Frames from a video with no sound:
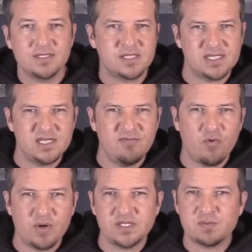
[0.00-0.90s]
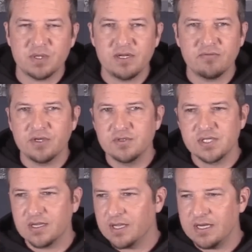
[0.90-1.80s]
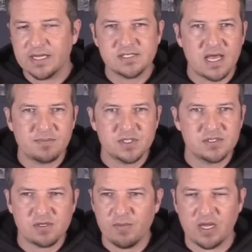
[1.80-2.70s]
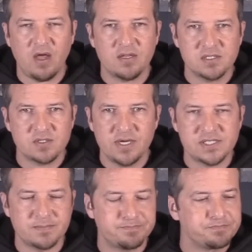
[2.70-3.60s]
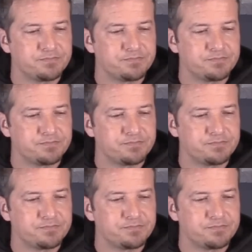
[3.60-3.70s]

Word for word: The 60 40 split for using index options. Oh my God, this is crazy.